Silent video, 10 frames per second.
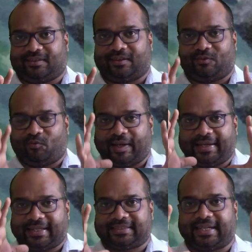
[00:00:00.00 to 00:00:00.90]
When
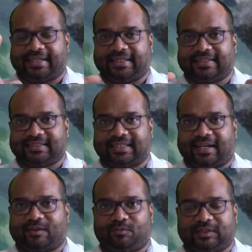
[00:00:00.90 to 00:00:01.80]
exactly the
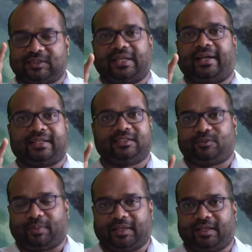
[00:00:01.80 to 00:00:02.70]
star, which star is
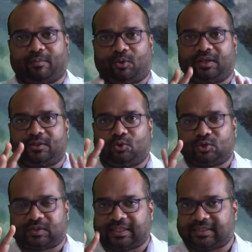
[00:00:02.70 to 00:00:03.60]
speaking about,
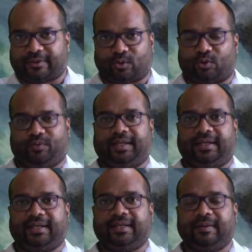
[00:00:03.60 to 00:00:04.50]
those things are not very
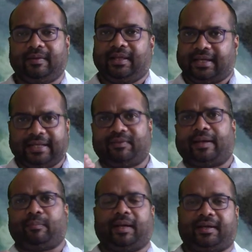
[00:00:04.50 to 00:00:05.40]
clear. Leave
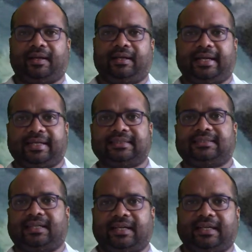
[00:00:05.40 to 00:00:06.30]
that matter. Let us
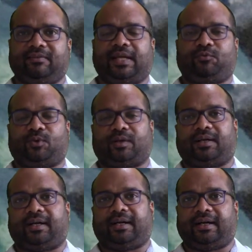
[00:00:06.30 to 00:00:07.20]
give that for
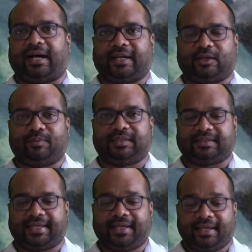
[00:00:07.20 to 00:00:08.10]
argument's
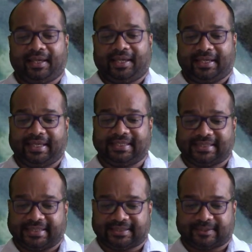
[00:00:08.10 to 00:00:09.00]
sake. He
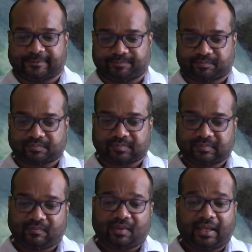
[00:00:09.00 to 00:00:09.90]
says,
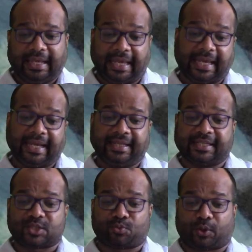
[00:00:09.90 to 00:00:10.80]
again
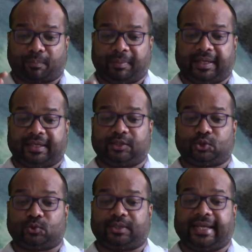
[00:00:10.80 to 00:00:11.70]
this would mean
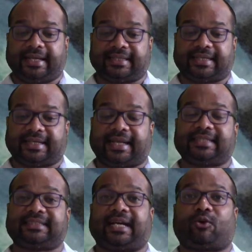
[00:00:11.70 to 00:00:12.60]
to date the
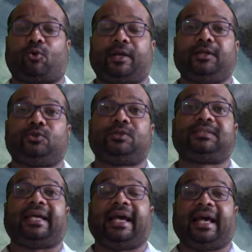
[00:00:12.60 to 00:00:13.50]
text according to
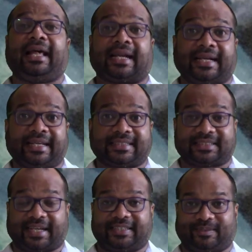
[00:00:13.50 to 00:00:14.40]
its earliest
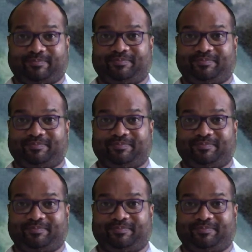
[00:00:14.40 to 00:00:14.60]
item.